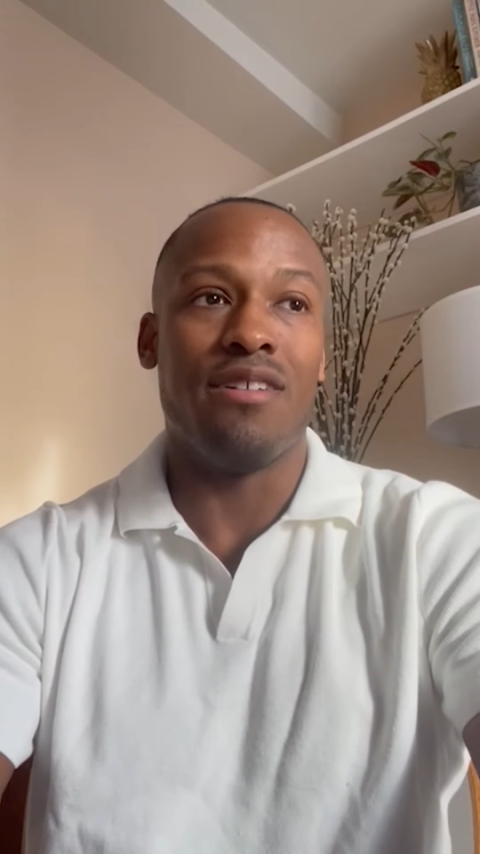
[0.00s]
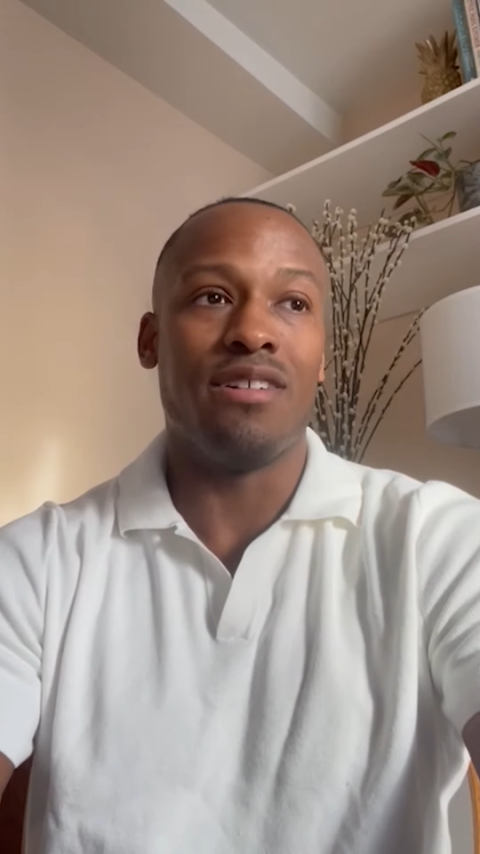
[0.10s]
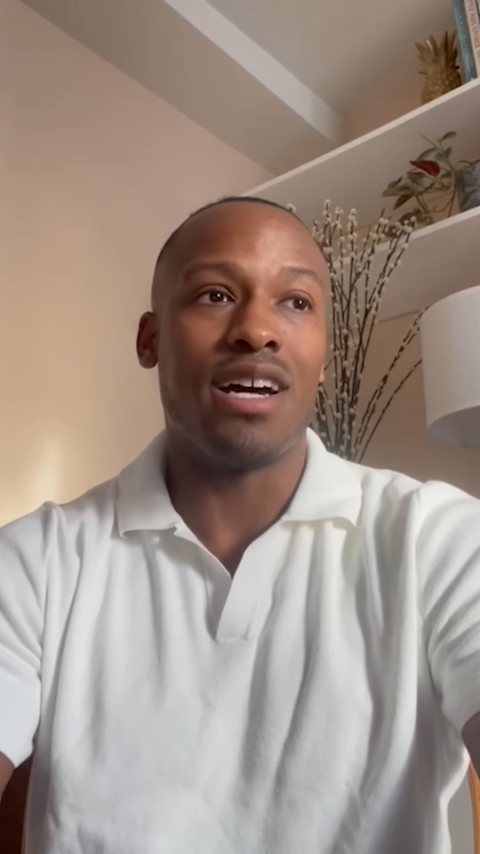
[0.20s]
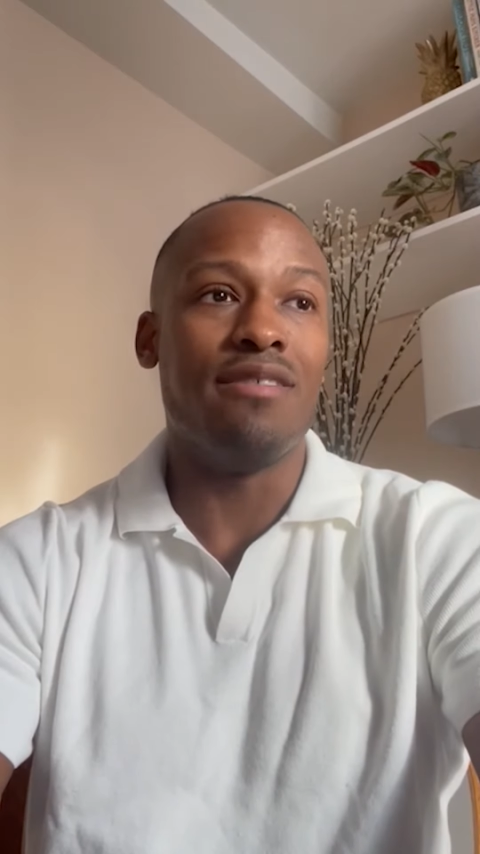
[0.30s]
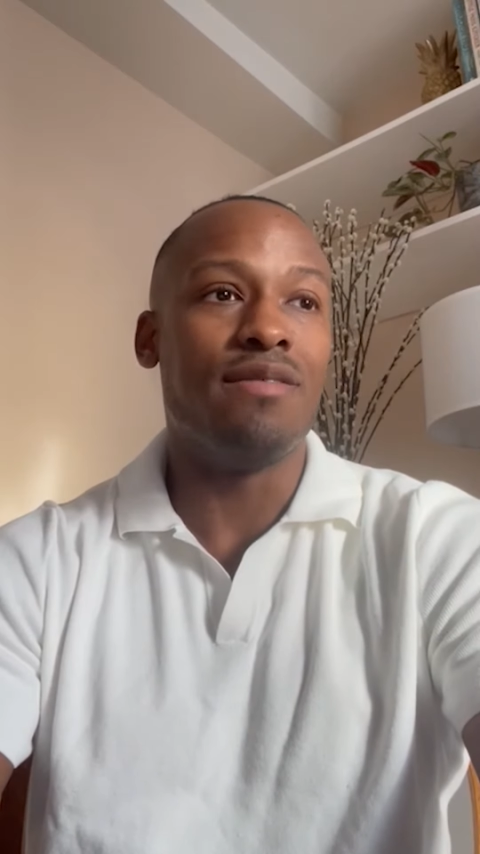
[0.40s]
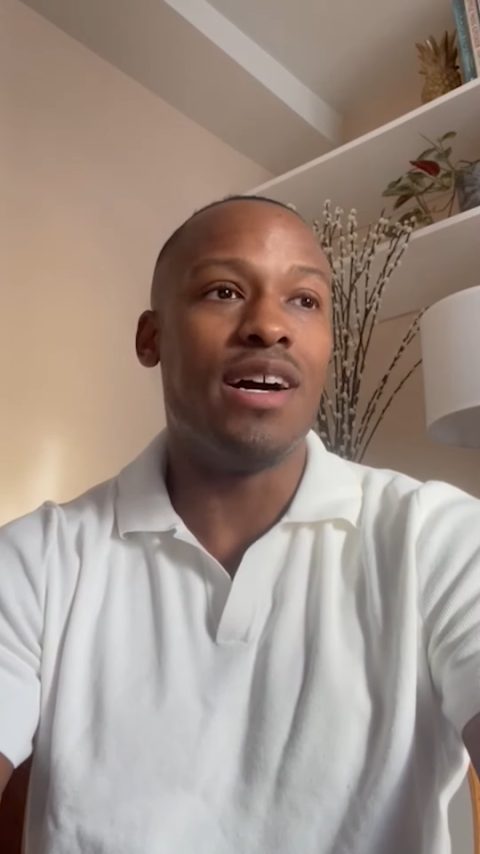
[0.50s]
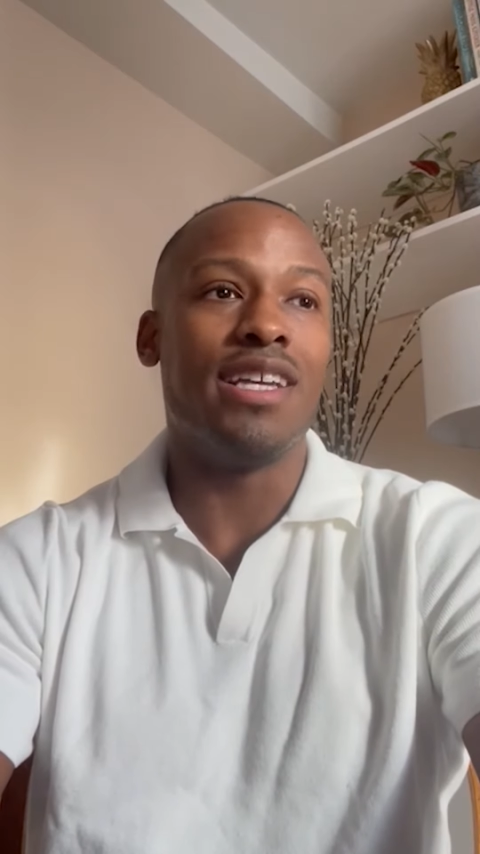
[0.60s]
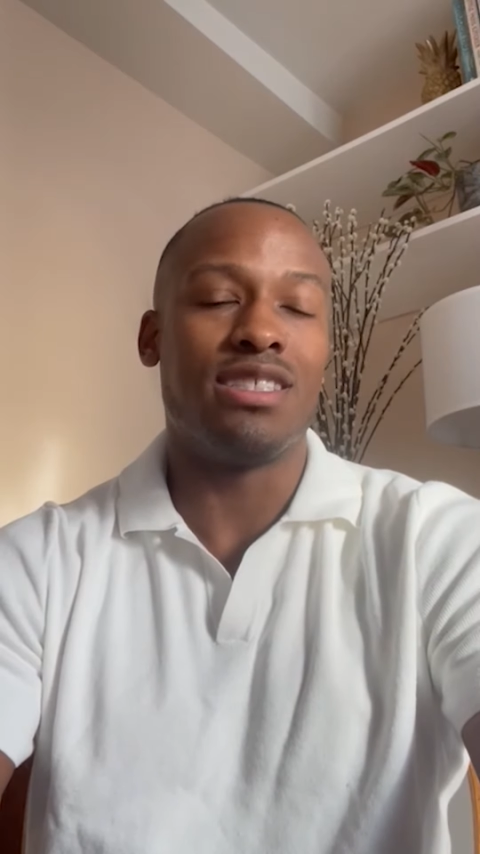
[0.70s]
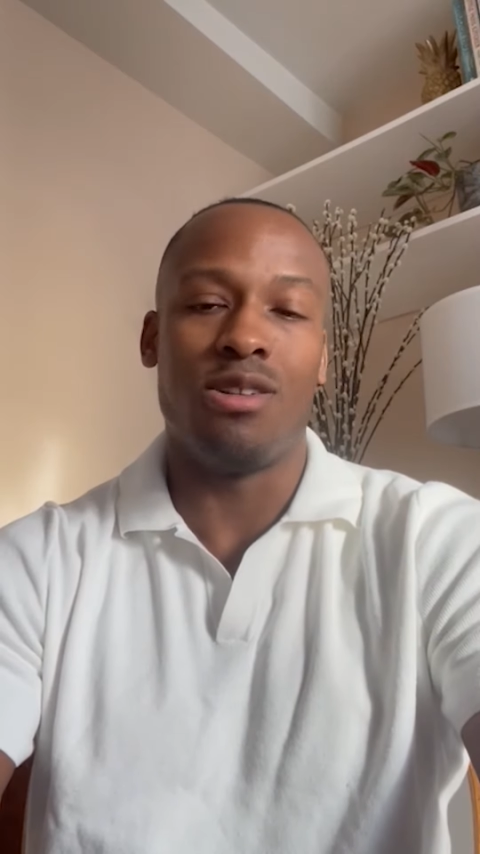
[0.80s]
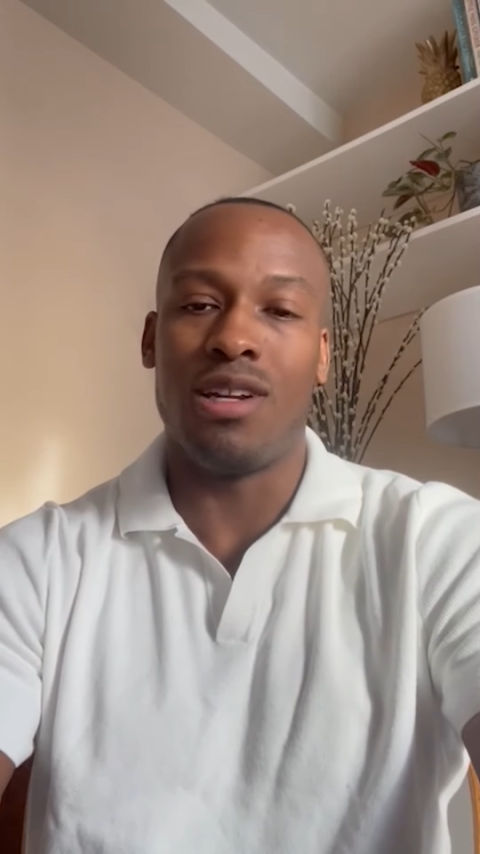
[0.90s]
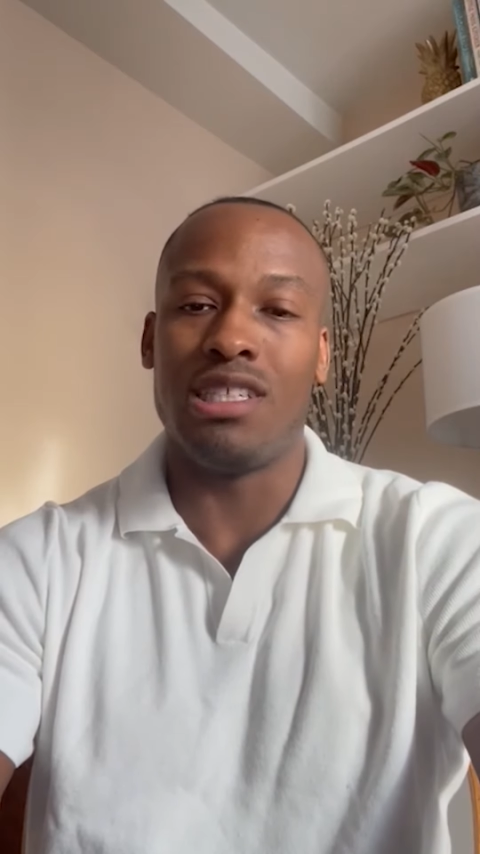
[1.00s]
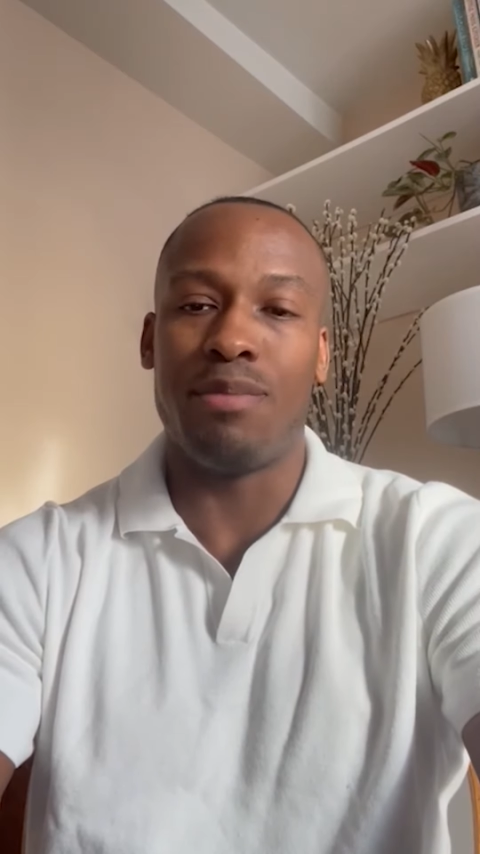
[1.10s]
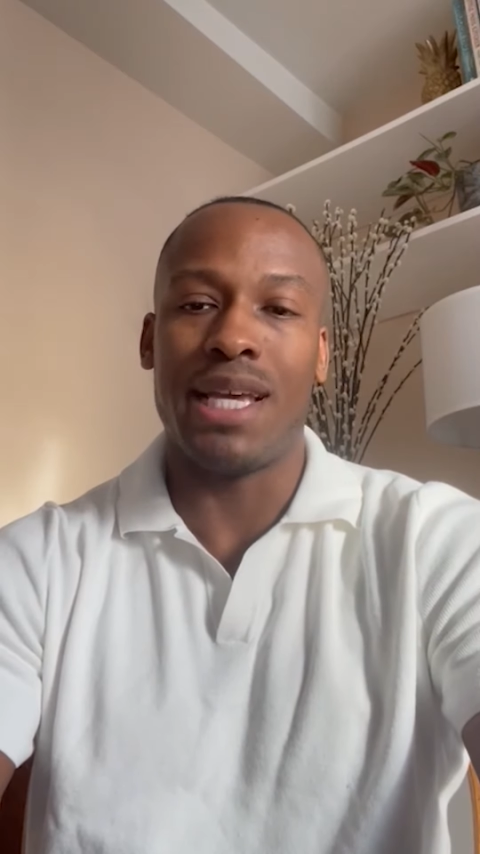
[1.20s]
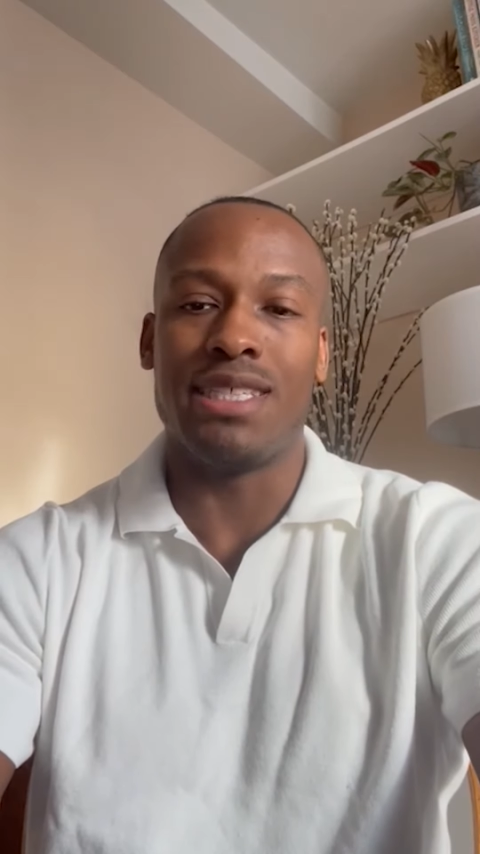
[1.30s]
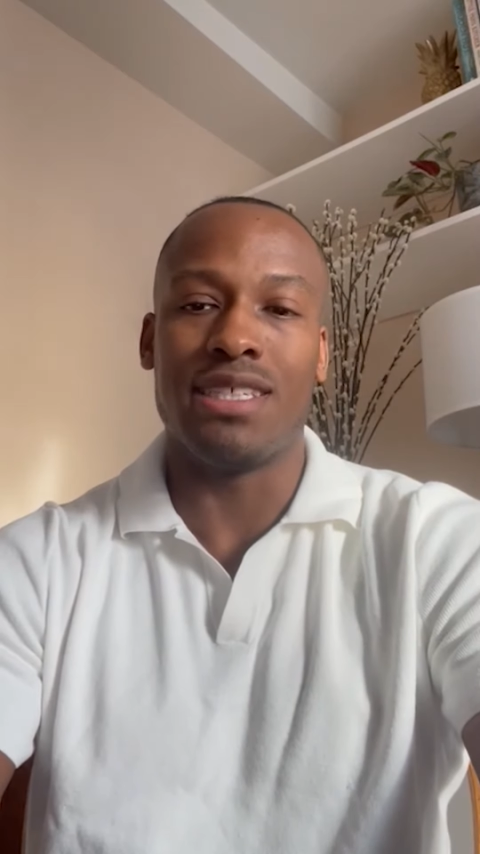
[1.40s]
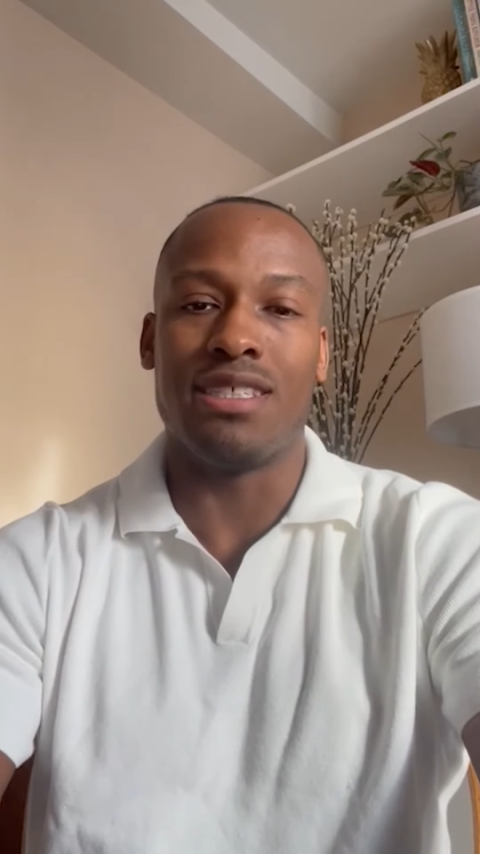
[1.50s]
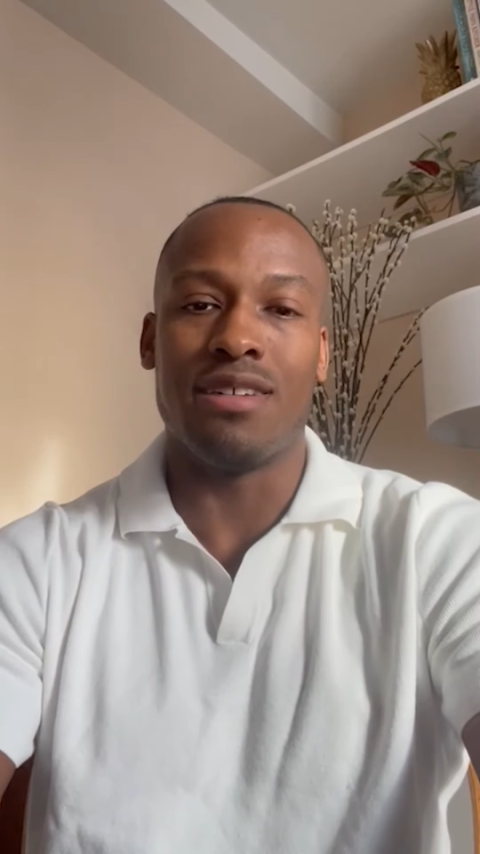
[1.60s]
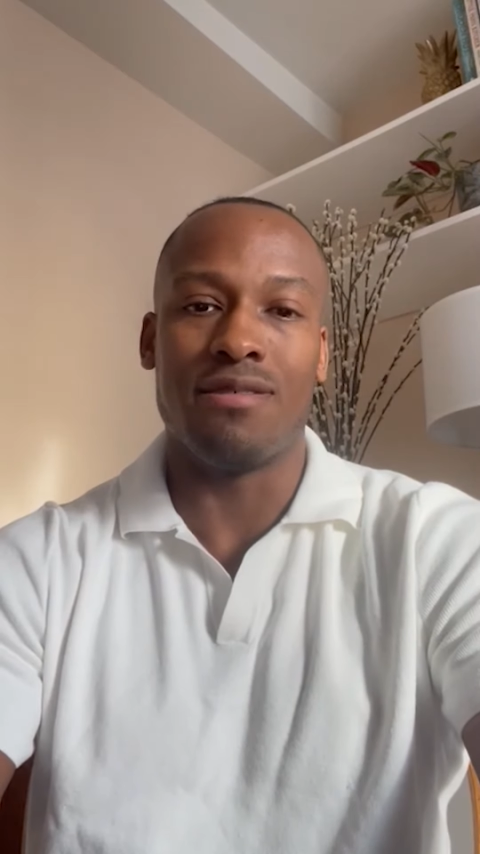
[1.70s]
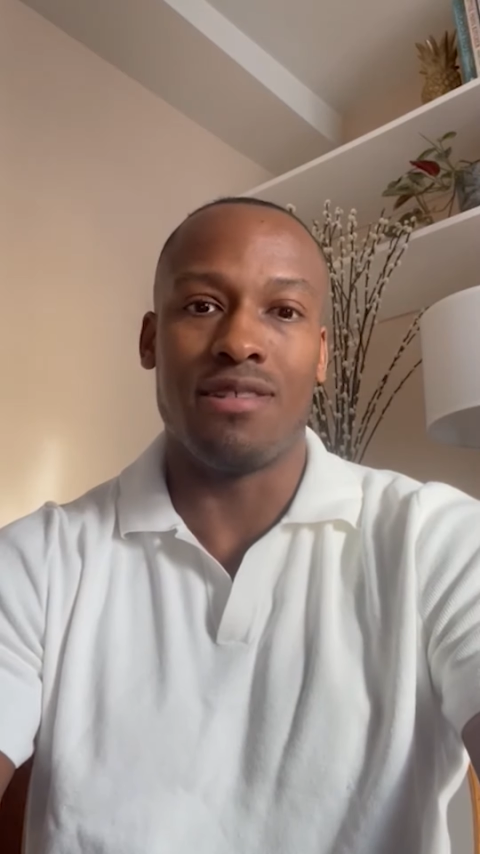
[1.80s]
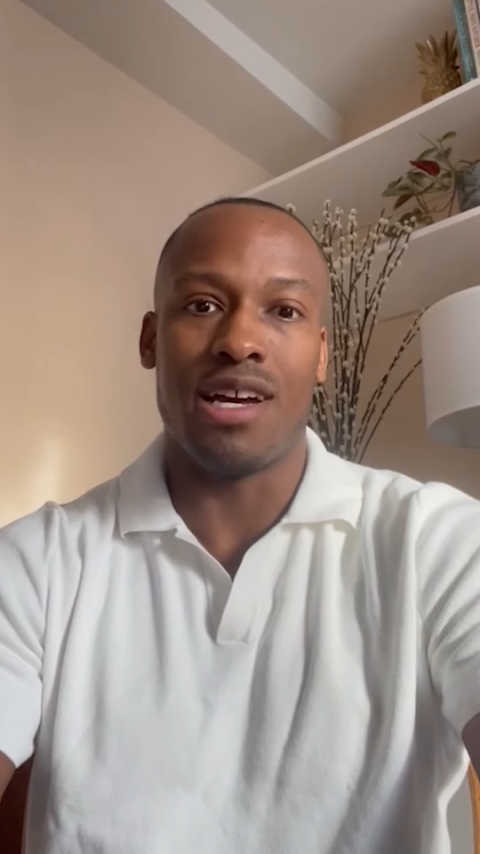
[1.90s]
diverse knowledge bases that,